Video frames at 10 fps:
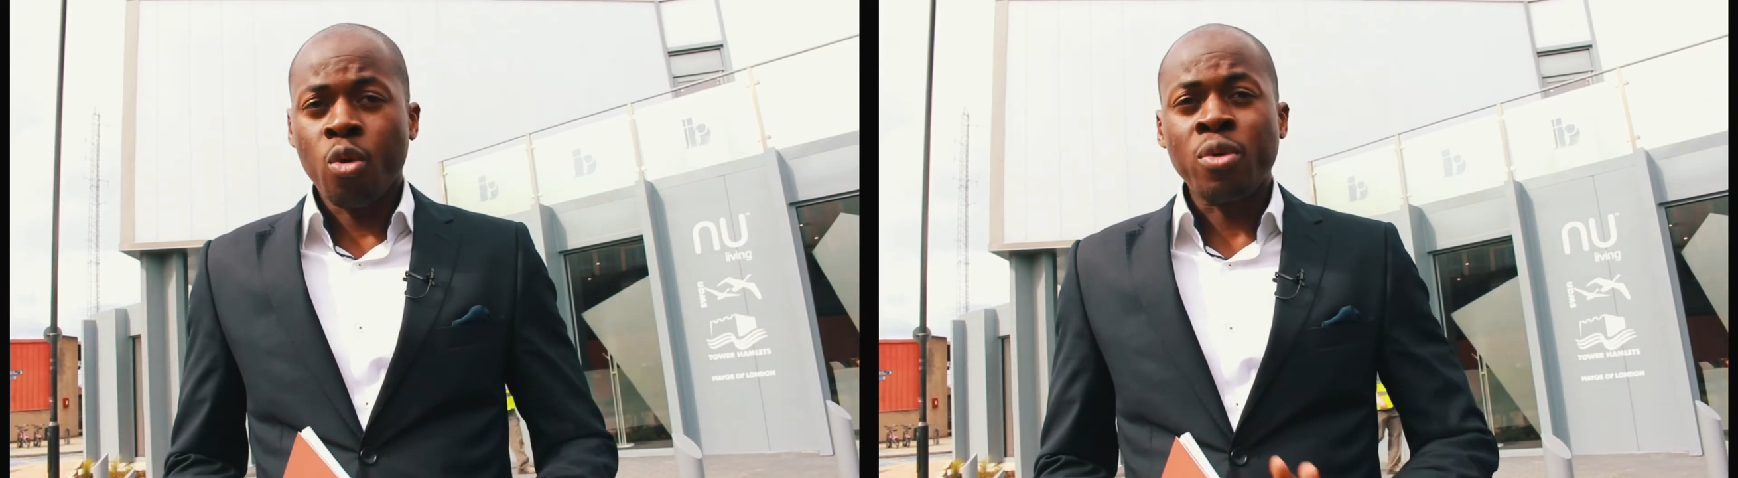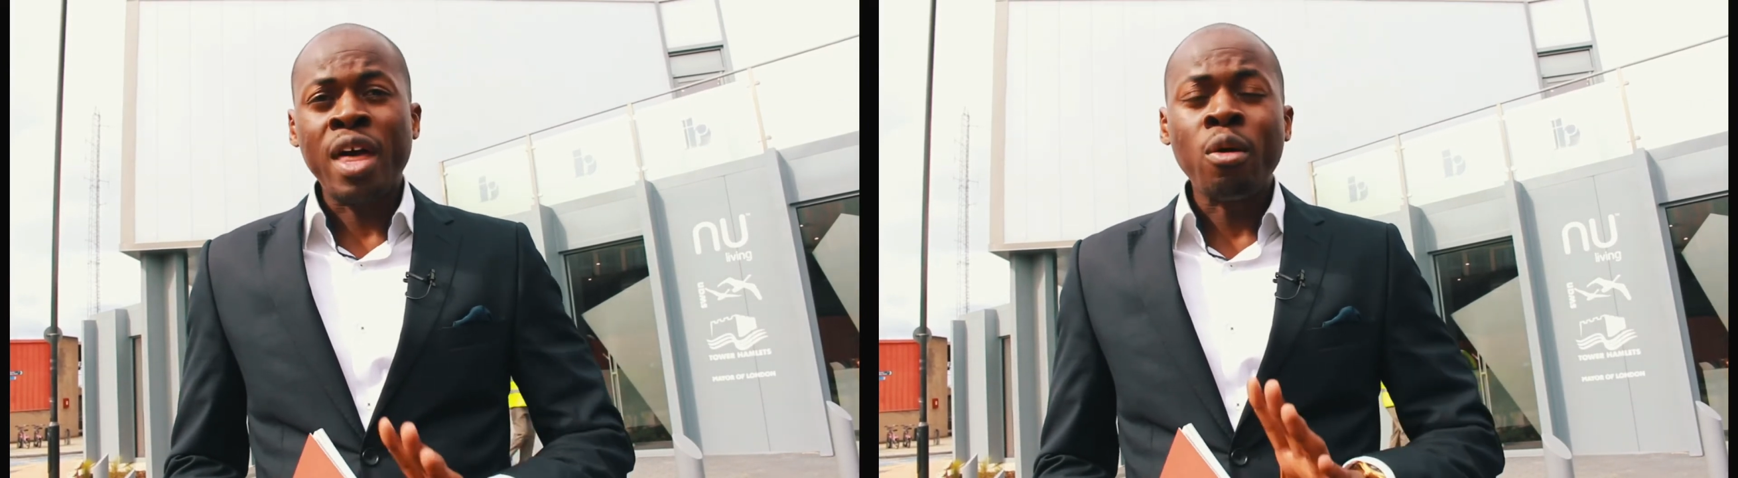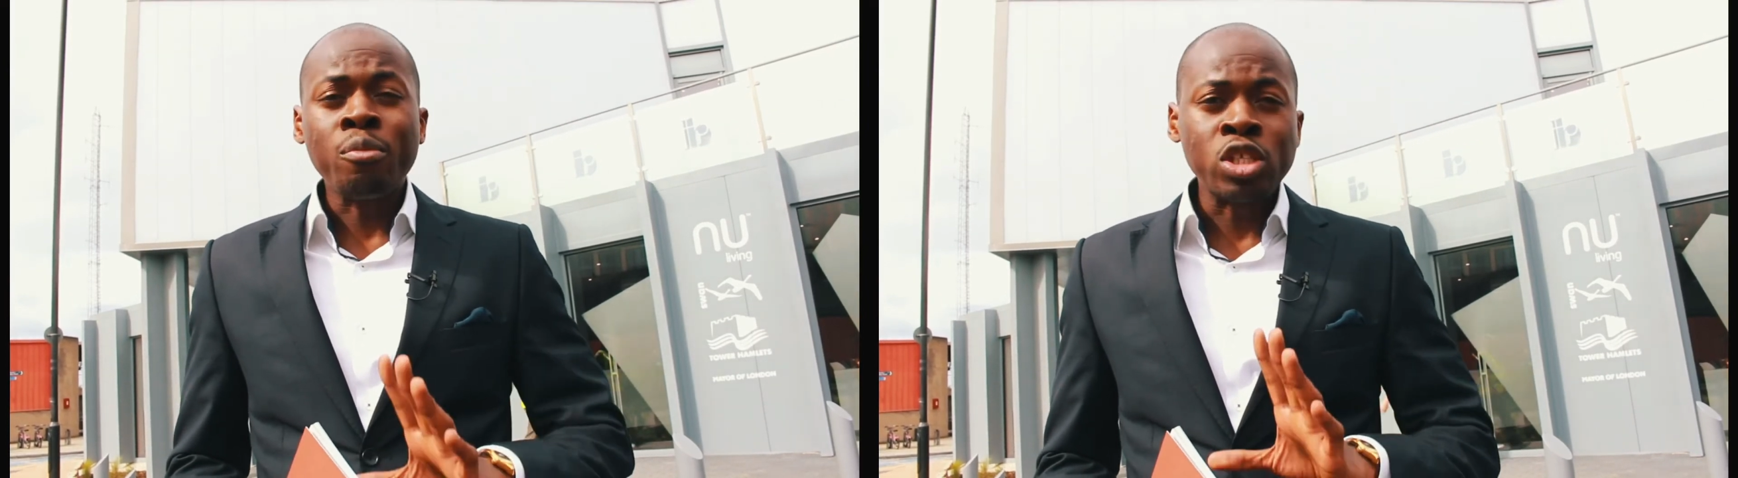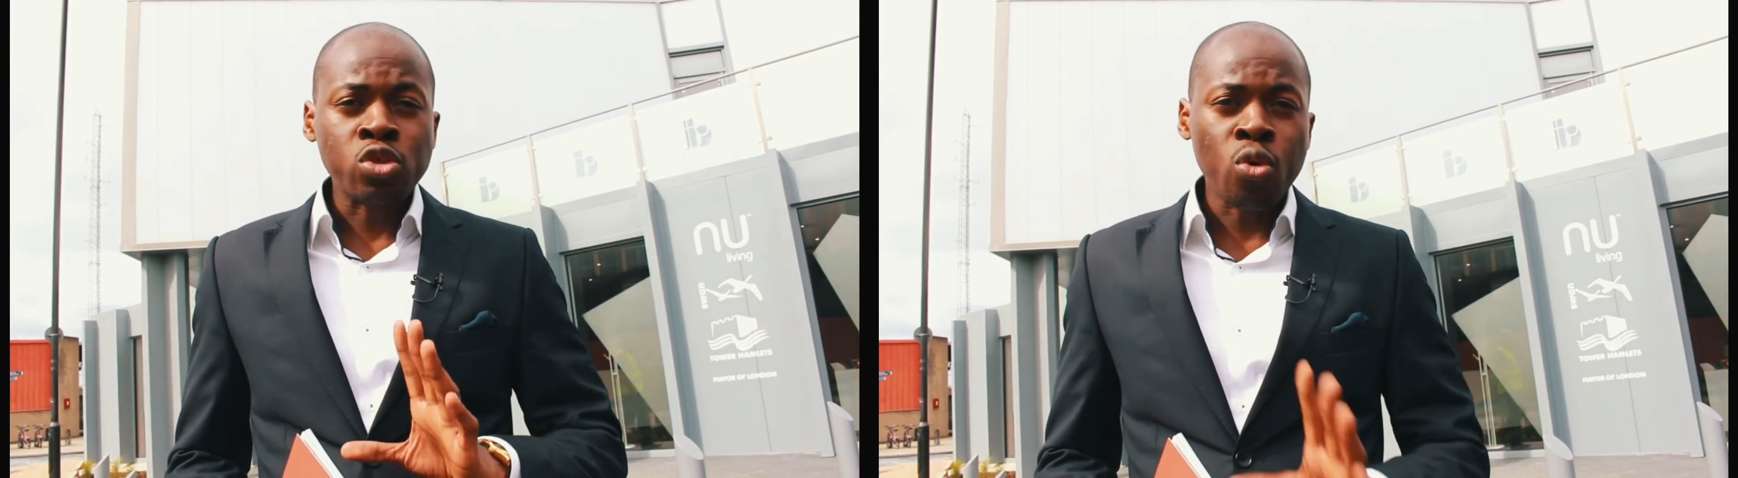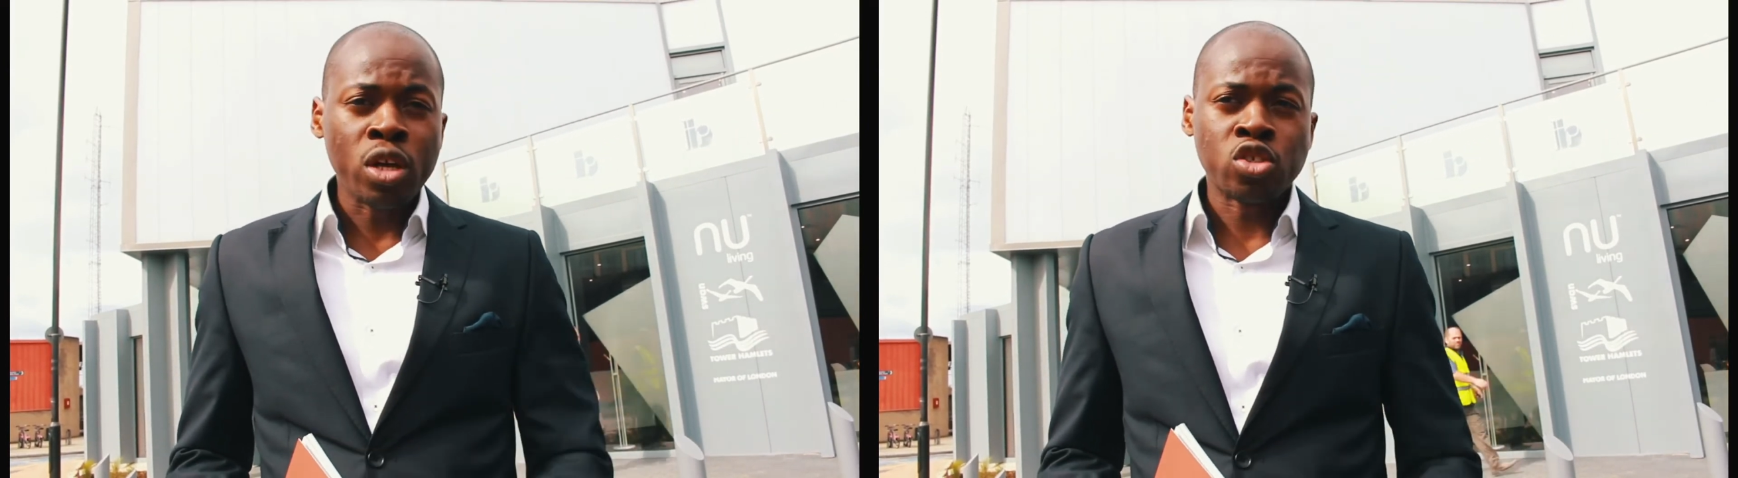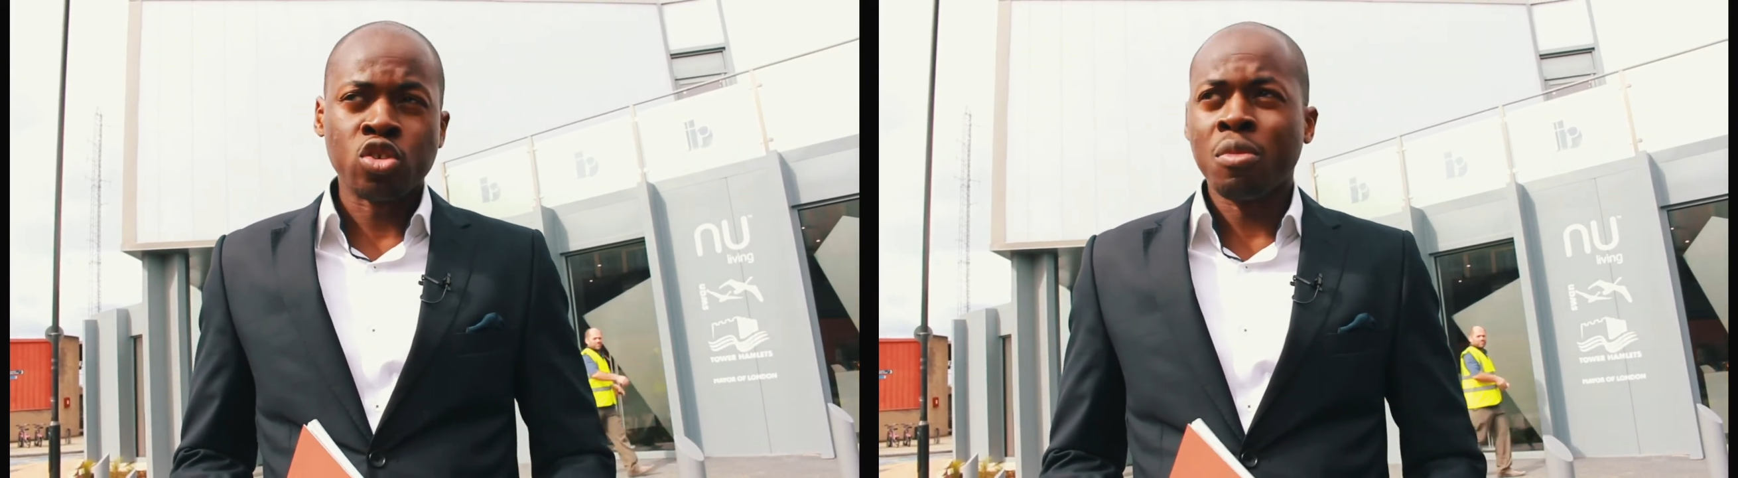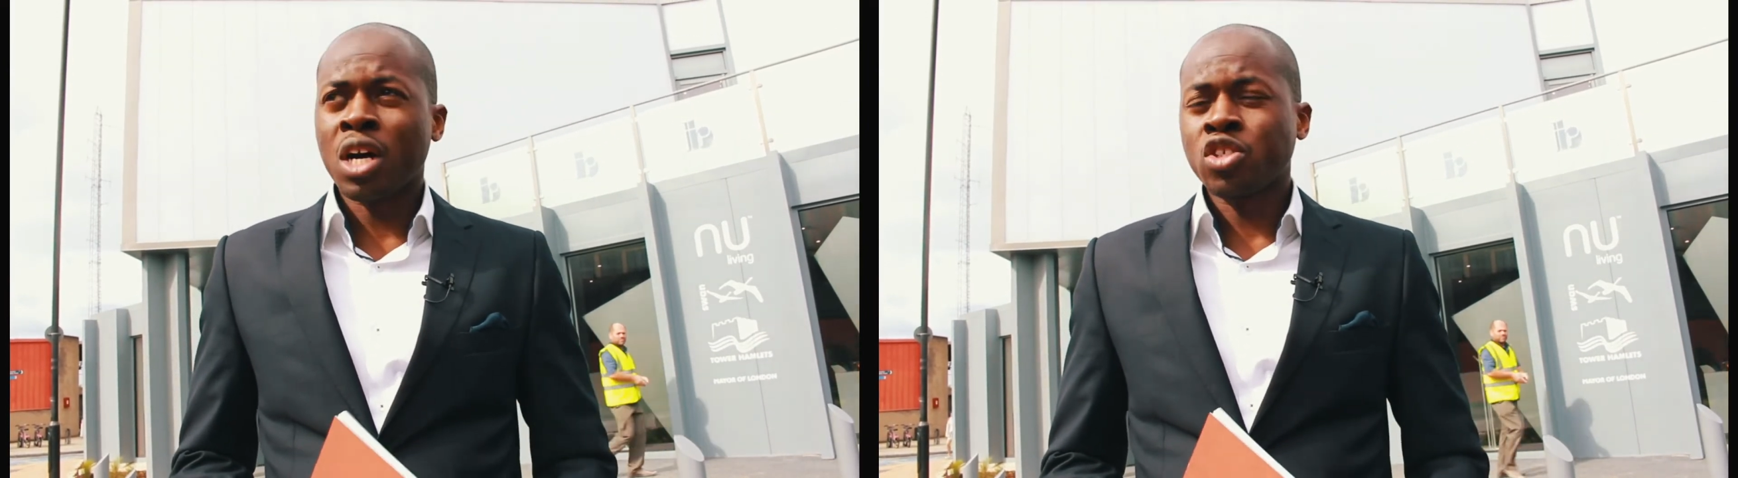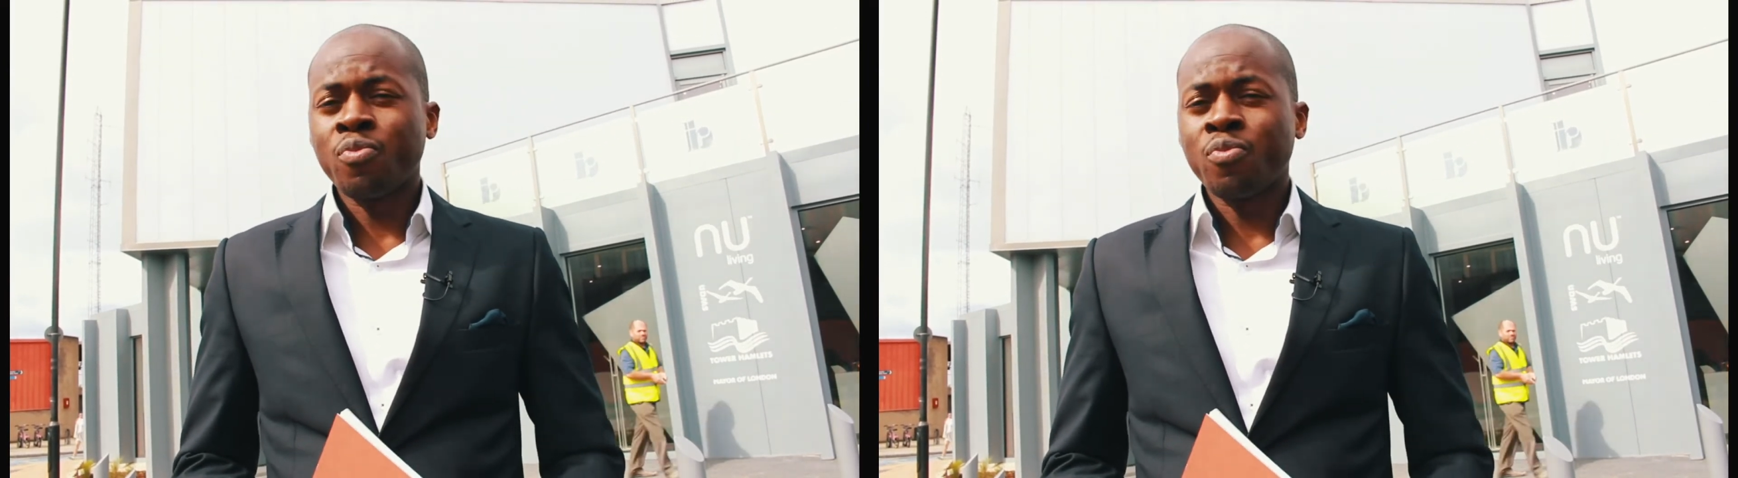without me talking too much,